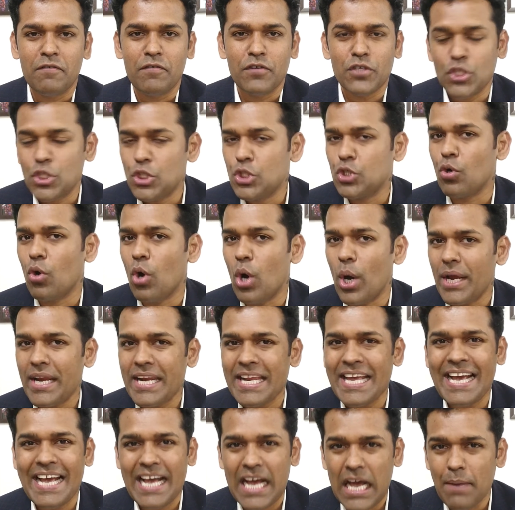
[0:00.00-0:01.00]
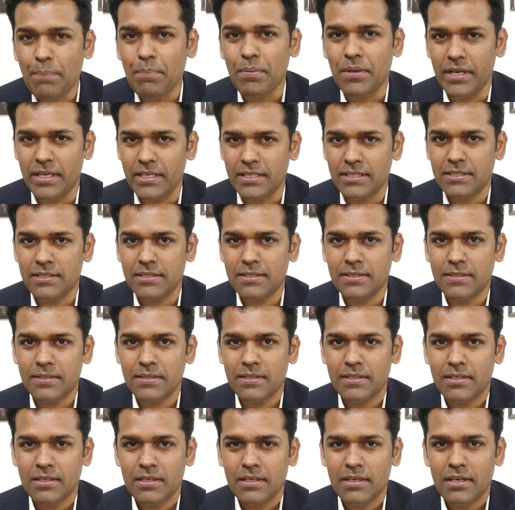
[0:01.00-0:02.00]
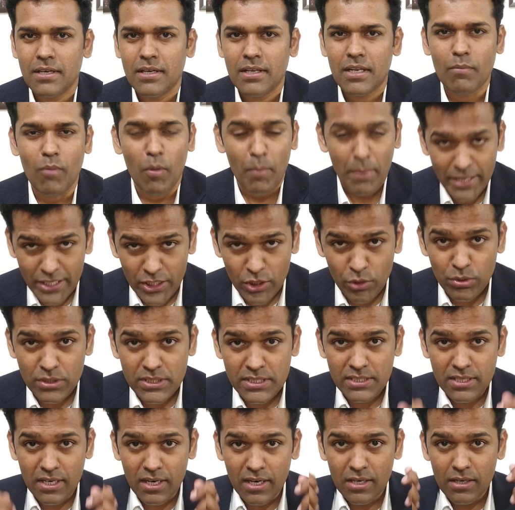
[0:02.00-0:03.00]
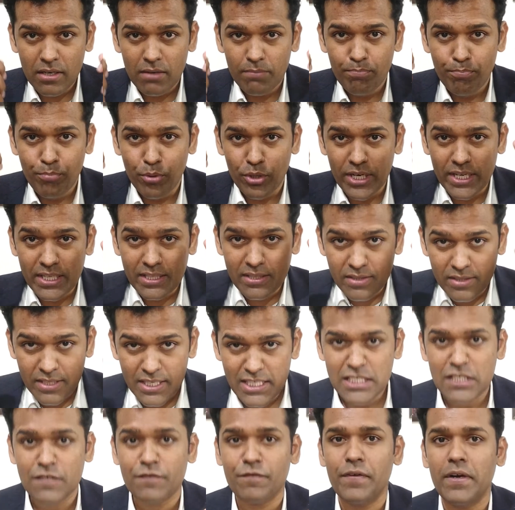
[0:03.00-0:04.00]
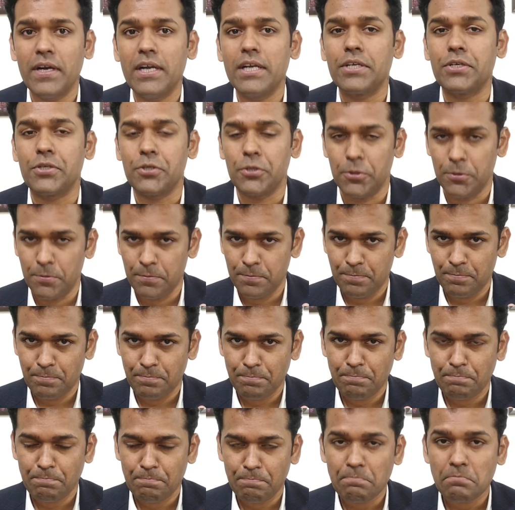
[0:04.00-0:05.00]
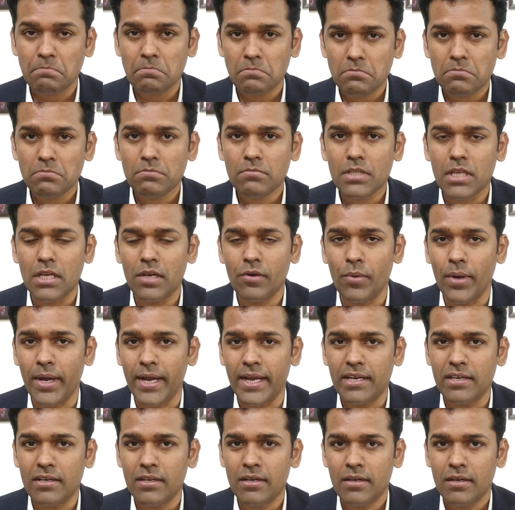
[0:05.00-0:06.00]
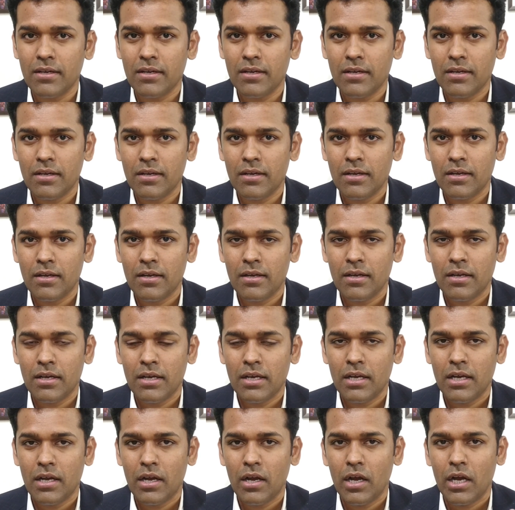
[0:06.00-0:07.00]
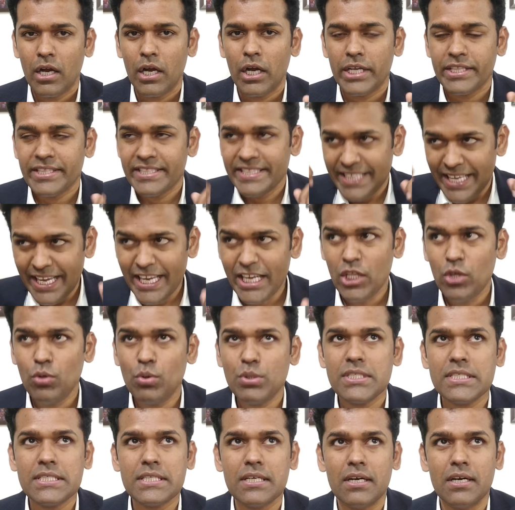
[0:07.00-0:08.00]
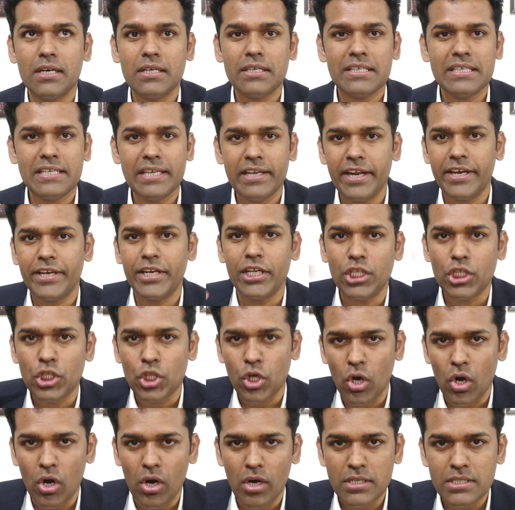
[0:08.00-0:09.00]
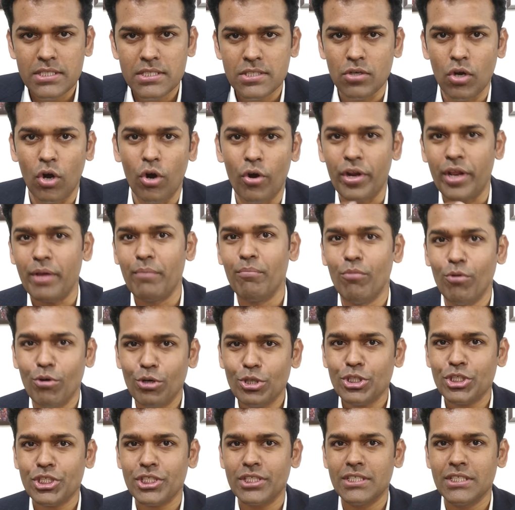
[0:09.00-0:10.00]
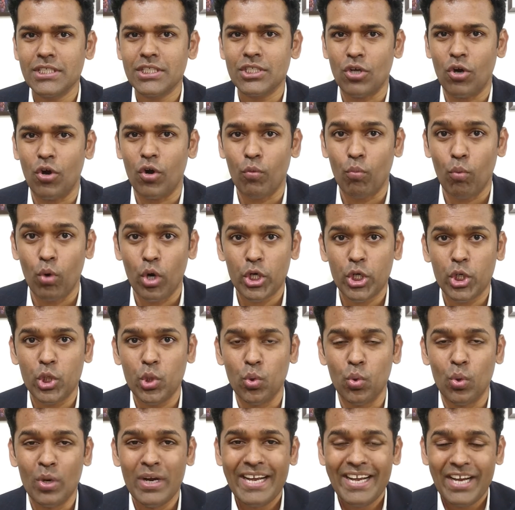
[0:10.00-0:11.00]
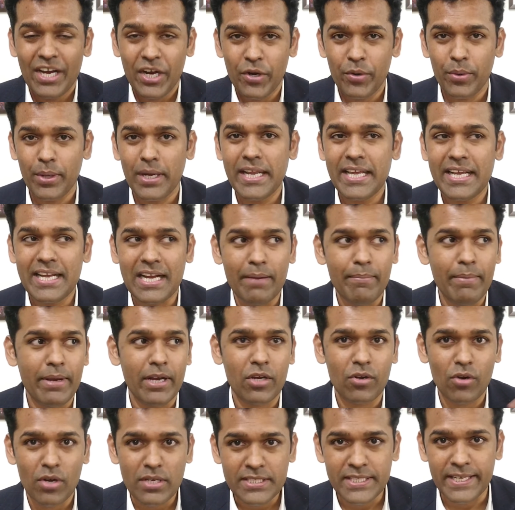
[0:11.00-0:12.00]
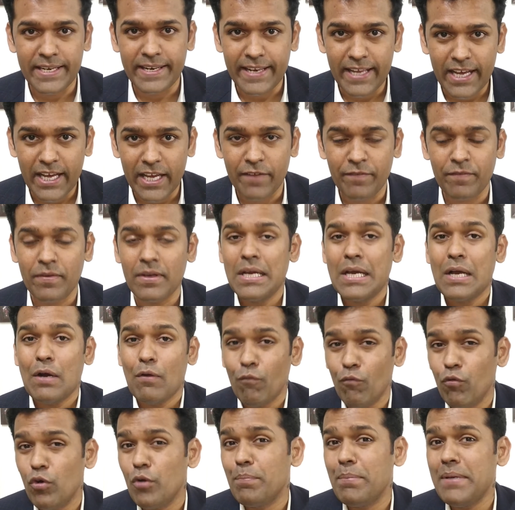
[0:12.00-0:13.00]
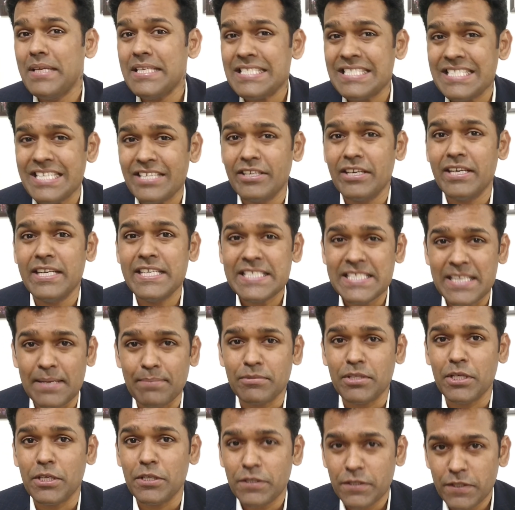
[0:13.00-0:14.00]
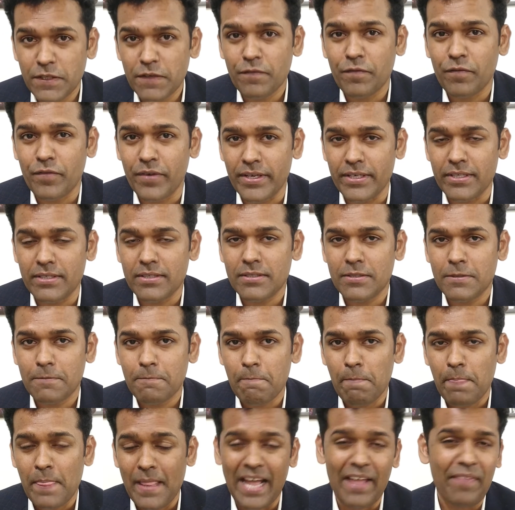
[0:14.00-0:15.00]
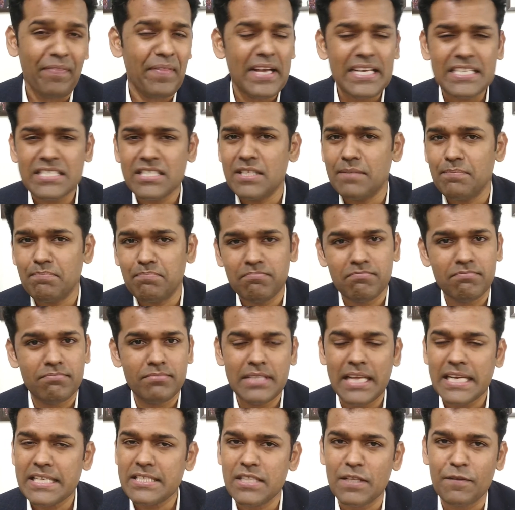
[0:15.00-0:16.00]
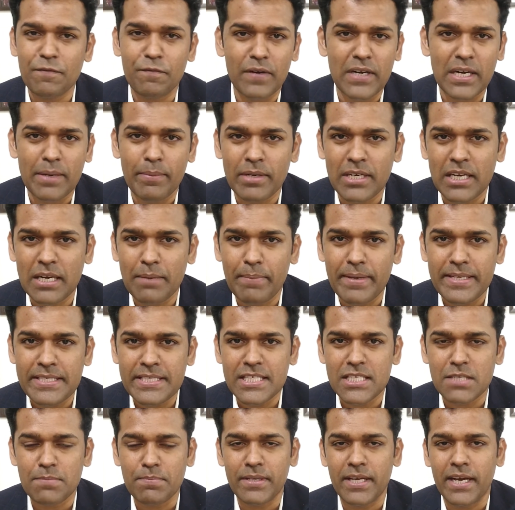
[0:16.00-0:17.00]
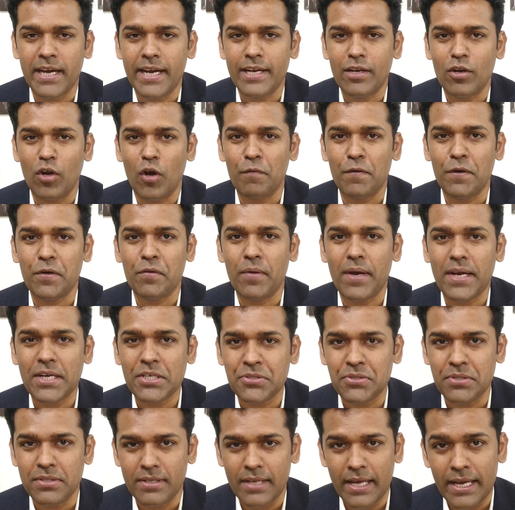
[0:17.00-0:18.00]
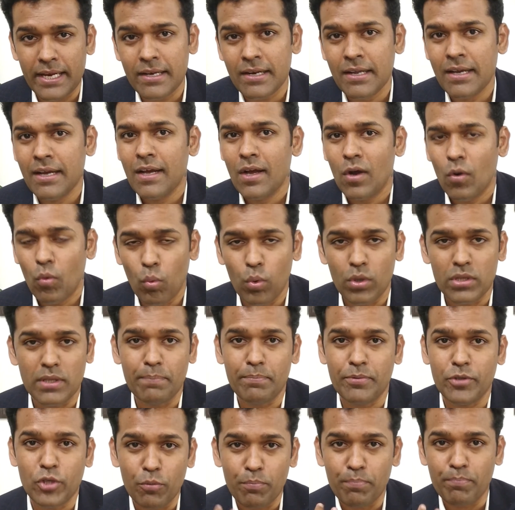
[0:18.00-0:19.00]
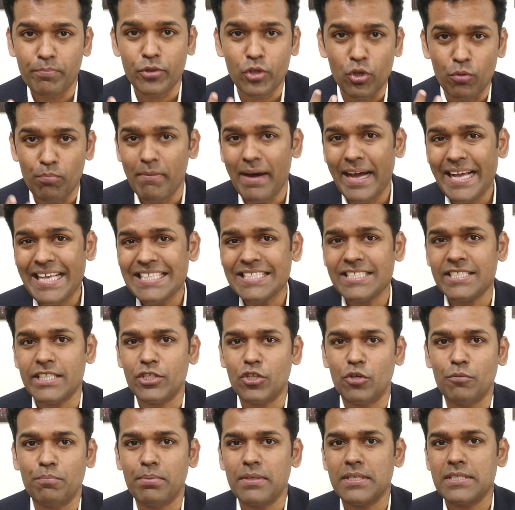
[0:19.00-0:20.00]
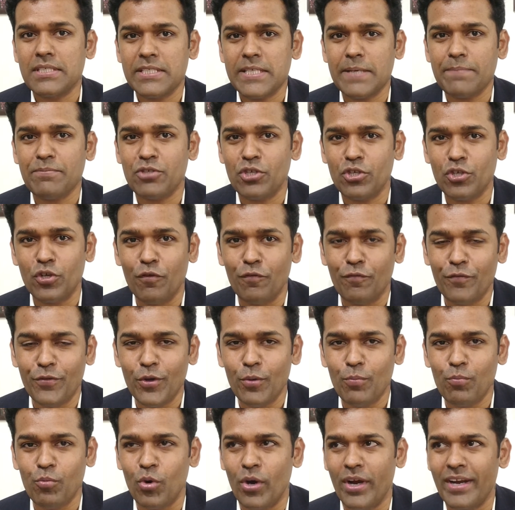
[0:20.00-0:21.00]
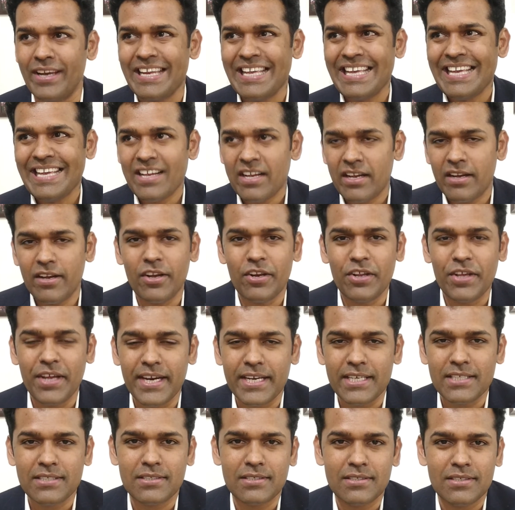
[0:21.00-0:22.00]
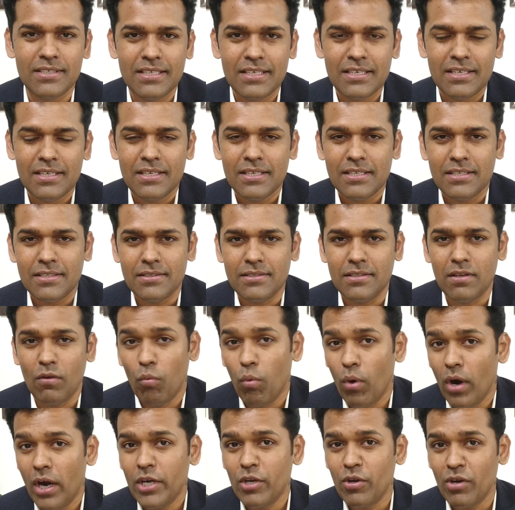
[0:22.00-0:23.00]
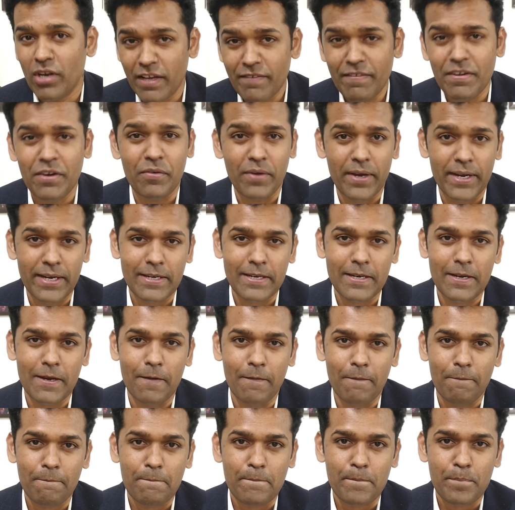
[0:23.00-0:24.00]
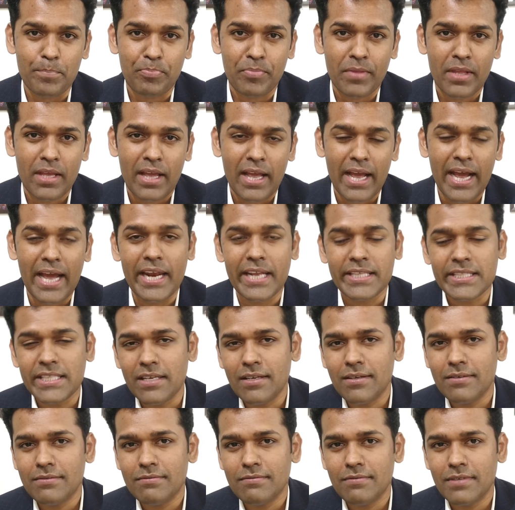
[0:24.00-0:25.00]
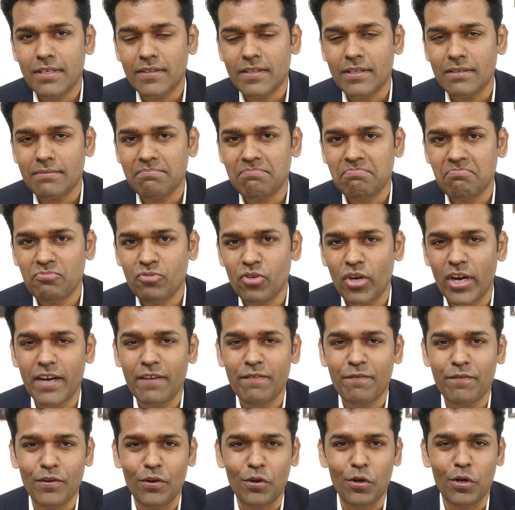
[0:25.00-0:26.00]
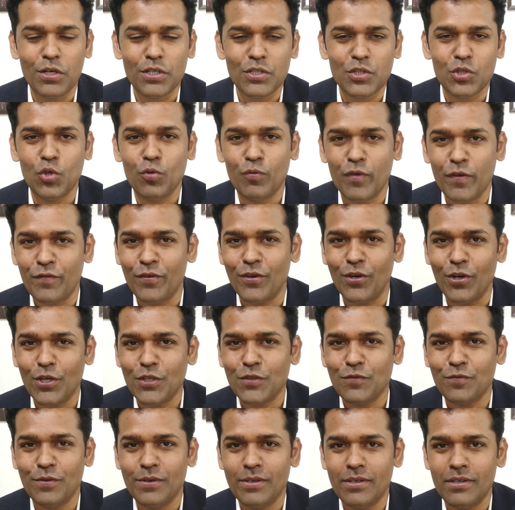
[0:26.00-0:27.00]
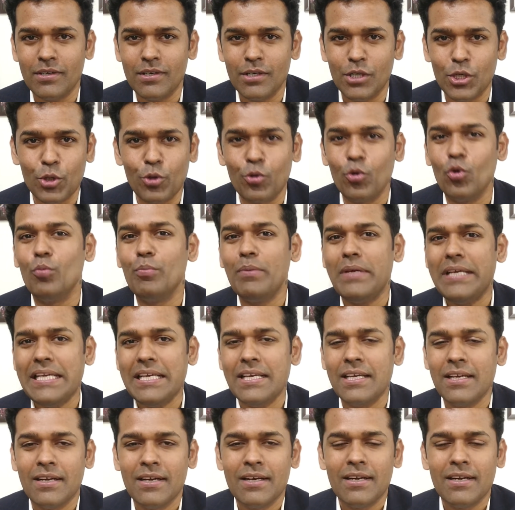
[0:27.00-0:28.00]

joy and happiness? The moment you start putting this filter, right, then you start creating thoughts or emotions, or what you really come across in life would be suddenly something different. And that's the fundamental basis behind law of attraction, that your mindset, your perception, your viewpoint creates the world you live in right now. And I think one of the great Sufi philosopher Rumi,